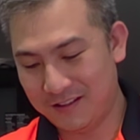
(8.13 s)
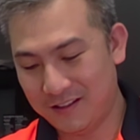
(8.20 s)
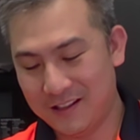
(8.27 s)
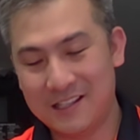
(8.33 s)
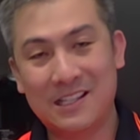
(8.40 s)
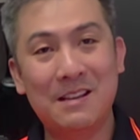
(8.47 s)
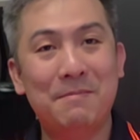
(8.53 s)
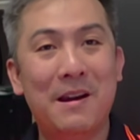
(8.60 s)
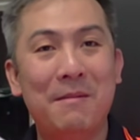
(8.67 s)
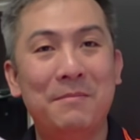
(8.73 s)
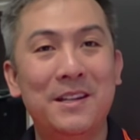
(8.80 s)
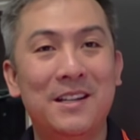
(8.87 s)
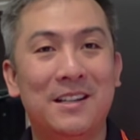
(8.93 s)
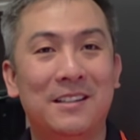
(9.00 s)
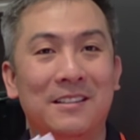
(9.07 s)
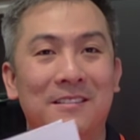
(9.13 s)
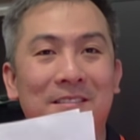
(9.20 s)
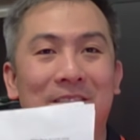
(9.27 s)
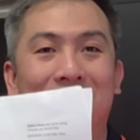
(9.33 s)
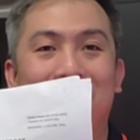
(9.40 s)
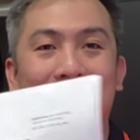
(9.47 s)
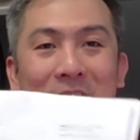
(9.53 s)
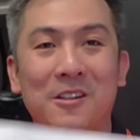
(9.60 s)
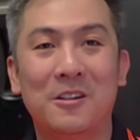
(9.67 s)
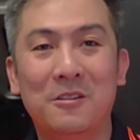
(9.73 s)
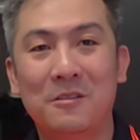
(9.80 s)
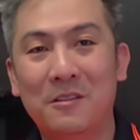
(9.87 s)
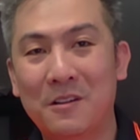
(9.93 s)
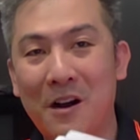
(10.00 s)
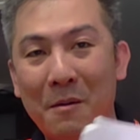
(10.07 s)
sleep apnea.
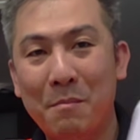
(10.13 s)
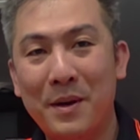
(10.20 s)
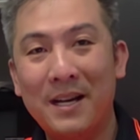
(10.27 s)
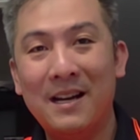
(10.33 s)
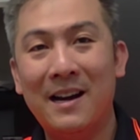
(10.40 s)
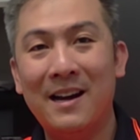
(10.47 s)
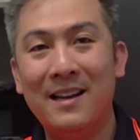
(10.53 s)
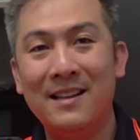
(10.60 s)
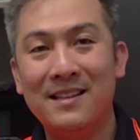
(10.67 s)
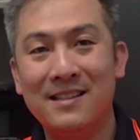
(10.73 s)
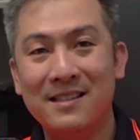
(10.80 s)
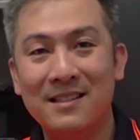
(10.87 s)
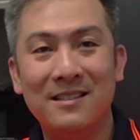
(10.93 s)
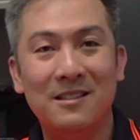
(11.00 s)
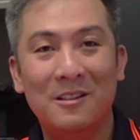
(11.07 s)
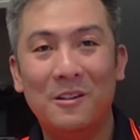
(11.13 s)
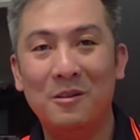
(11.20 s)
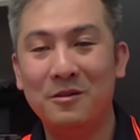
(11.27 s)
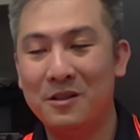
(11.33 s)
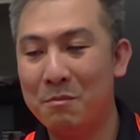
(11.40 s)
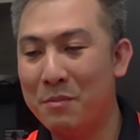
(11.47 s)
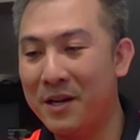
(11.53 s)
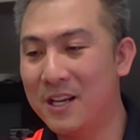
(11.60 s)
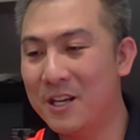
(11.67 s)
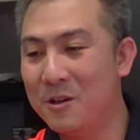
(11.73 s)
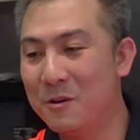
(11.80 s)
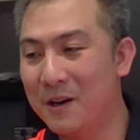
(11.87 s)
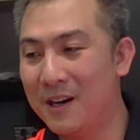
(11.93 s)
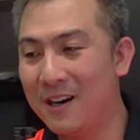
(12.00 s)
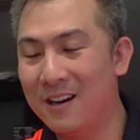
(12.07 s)
So big guys, the bigger
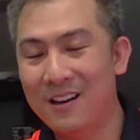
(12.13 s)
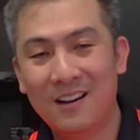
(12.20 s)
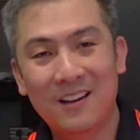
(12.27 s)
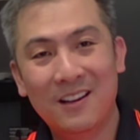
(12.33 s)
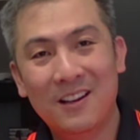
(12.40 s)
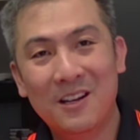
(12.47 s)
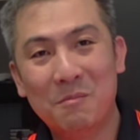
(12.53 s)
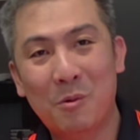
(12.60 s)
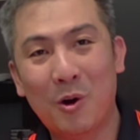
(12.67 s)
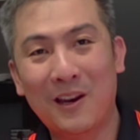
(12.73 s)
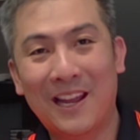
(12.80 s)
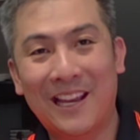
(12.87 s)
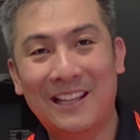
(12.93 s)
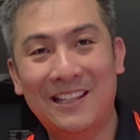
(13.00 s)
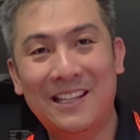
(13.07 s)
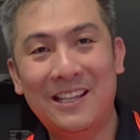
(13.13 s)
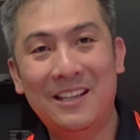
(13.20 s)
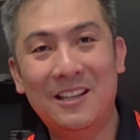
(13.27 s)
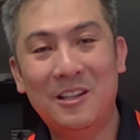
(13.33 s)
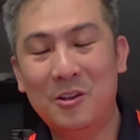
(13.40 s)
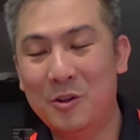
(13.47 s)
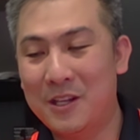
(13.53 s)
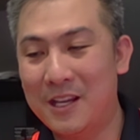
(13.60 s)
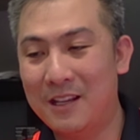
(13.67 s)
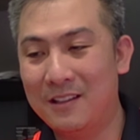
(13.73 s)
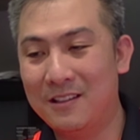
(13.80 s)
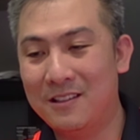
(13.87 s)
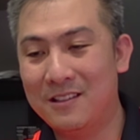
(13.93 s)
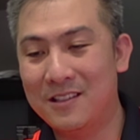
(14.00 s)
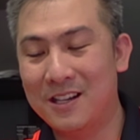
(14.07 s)
you are, more likely you get
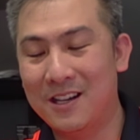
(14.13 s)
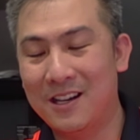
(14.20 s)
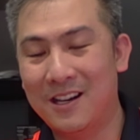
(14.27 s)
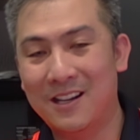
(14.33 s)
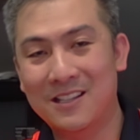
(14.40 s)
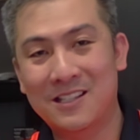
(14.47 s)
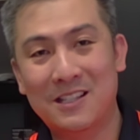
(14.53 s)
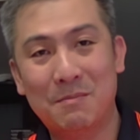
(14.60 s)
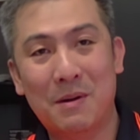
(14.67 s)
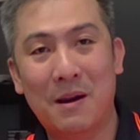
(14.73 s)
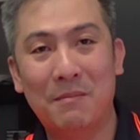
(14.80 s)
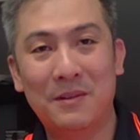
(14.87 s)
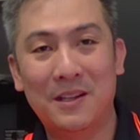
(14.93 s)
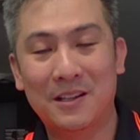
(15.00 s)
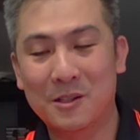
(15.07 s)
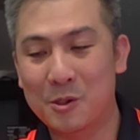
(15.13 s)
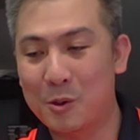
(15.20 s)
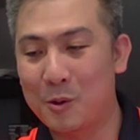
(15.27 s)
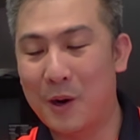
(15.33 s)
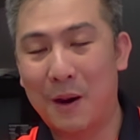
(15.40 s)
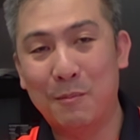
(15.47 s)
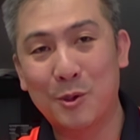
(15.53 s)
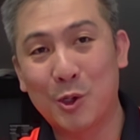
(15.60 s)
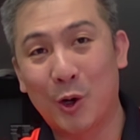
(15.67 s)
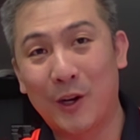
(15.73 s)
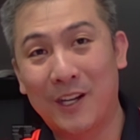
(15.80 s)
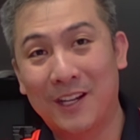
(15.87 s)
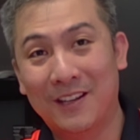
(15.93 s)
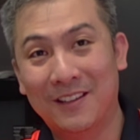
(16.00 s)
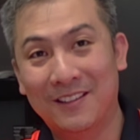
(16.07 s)
sleep apnea. So I'm
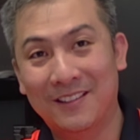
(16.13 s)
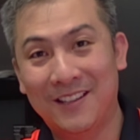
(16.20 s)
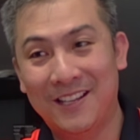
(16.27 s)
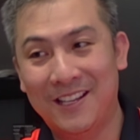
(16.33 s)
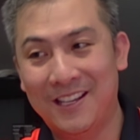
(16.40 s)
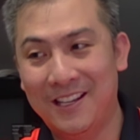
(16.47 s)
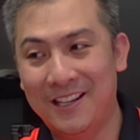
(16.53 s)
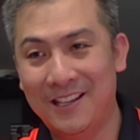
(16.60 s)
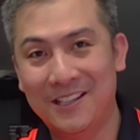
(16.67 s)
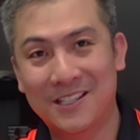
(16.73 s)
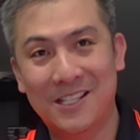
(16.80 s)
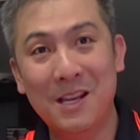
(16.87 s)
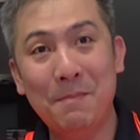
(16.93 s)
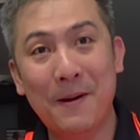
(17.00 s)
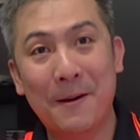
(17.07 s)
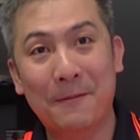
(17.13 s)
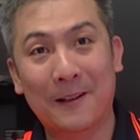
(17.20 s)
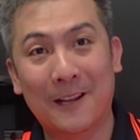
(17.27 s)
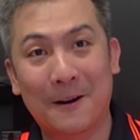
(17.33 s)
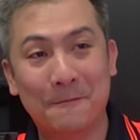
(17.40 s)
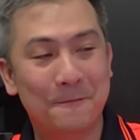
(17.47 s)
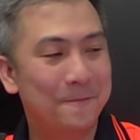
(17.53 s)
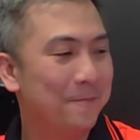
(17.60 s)
joining the CPAP club.